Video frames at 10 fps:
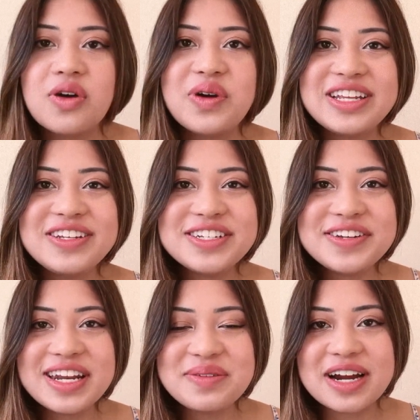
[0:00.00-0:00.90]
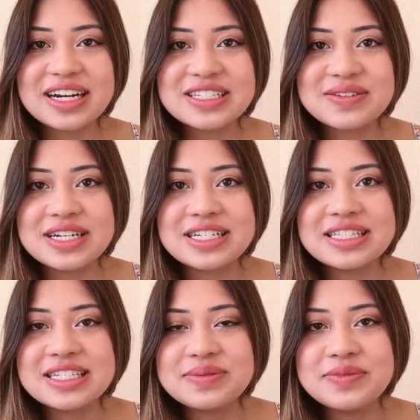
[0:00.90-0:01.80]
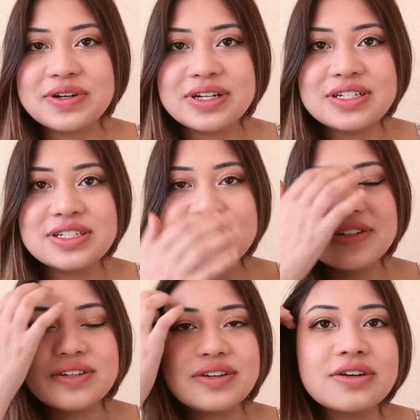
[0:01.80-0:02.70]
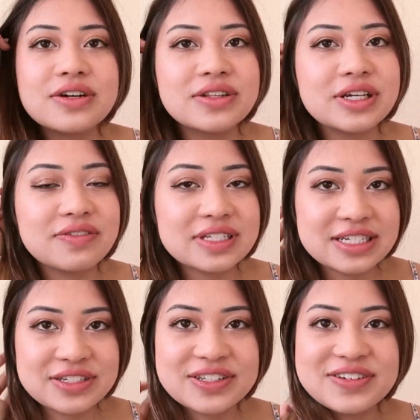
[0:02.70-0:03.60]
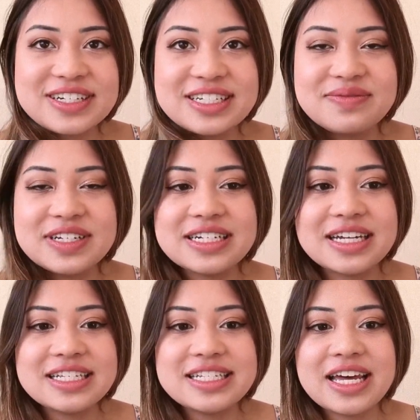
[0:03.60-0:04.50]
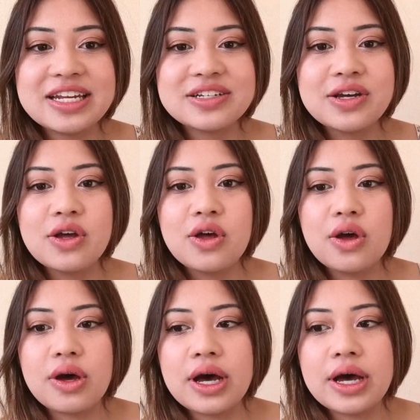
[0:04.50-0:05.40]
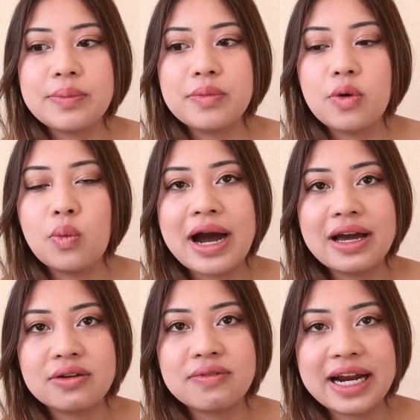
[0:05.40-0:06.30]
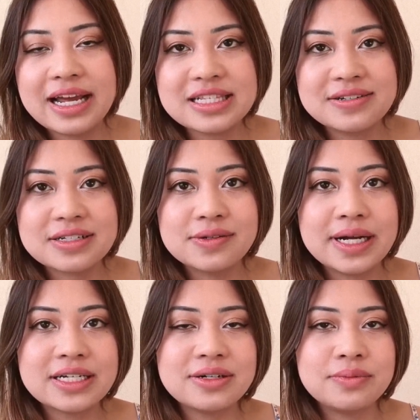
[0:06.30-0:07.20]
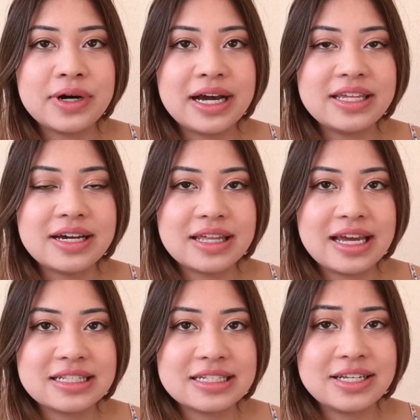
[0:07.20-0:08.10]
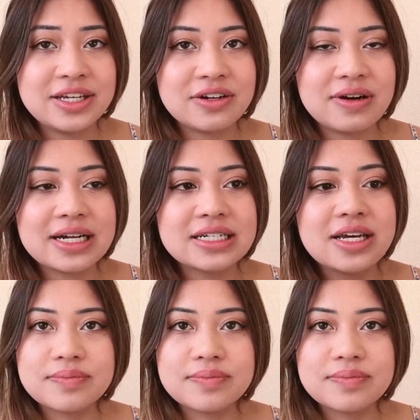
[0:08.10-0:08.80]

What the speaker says: When you do any practice questions, it's important to not only obviously do the question, but to understand why the right answer is correct and why the other answers are incorrect.